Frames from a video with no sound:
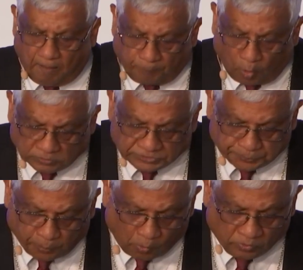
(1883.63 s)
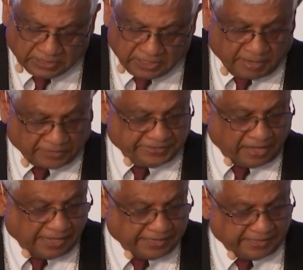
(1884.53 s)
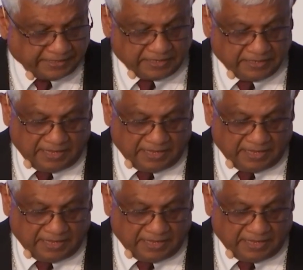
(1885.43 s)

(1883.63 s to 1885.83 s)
Paul spoke about the idea